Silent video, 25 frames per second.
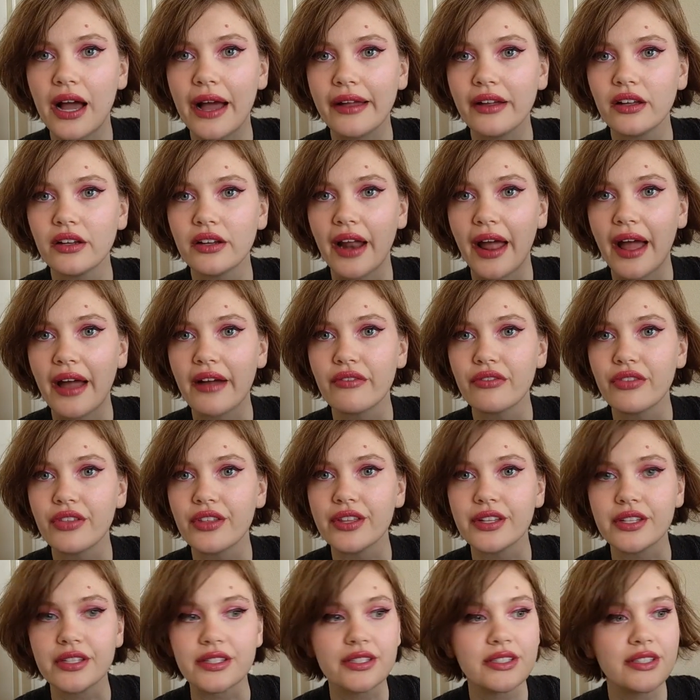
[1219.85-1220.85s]
I could have
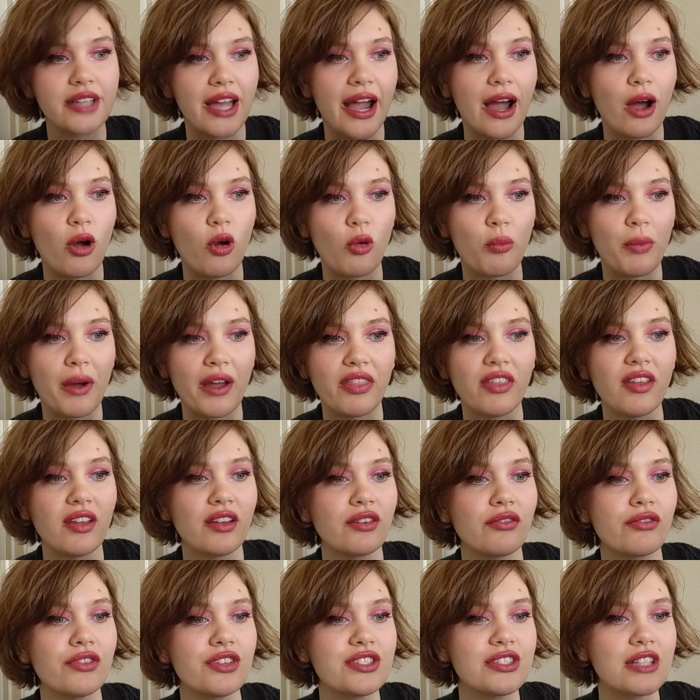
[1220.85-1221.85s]
this out by the
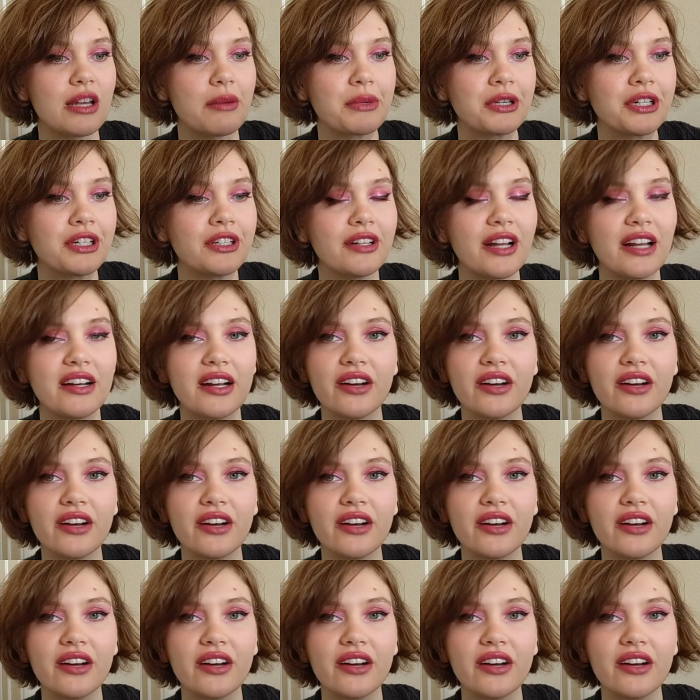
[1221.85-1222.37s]
end of the summer.